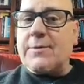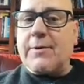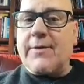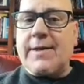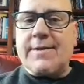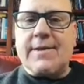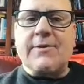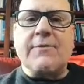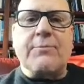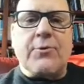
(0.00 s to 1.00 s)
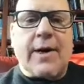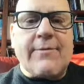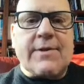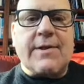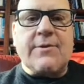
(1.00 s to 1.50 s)
provide a sense of
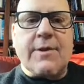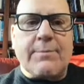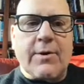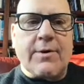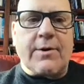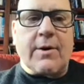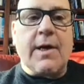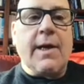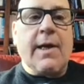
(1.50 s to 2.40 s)
privacy to the partner.